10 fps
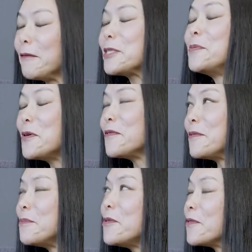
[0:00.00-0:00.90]
I was
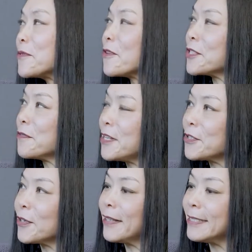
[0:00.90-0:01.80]
more of a Roger
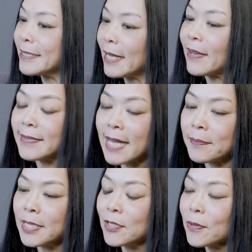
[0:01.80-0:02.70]
Federer, and I've
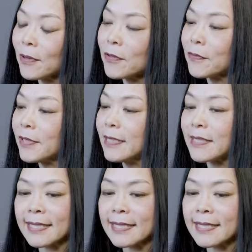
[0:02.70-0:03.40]
dabbed into a lot of things.